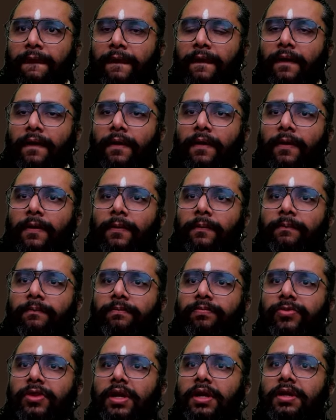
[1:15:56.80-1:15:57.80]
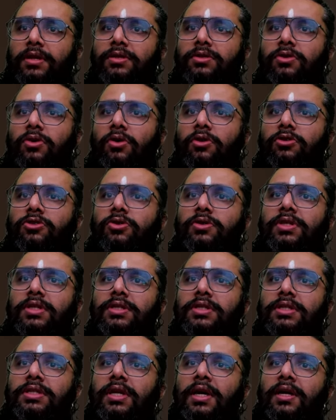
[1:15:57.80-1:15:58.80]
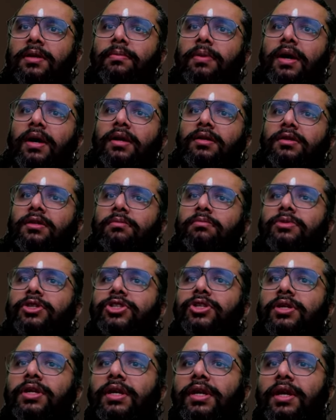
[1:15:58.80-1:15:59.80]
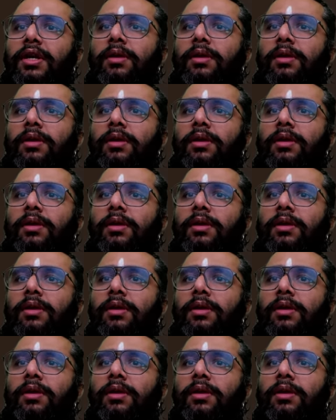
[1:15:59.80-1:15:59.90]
There is also this Jnana Bharatam mission I